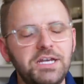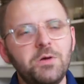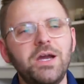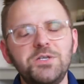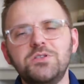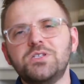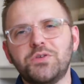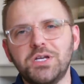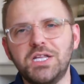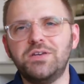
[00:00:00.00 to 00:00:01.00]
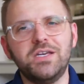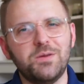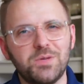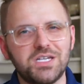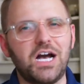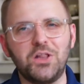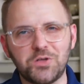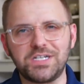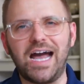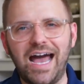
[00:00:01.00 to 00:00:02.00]
I know I do this for a living, I'm a
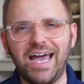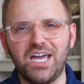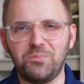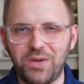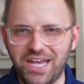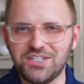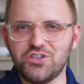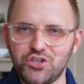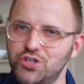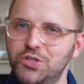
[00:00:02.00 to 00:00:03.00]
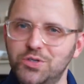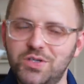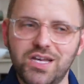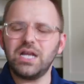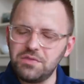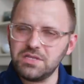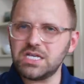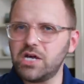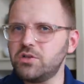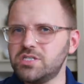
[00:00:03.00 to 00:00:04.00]
color guy, a paint dude, but I think the
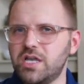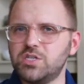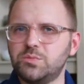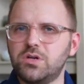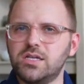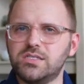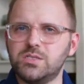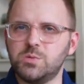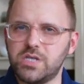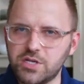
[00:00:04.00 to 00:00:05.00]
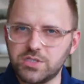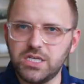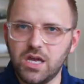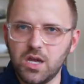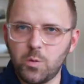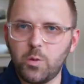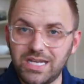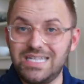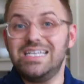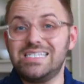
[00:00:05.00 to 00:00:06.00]
color selection process was actually
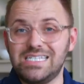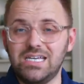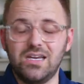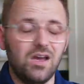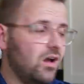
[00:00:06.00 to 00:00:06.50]
quite easy.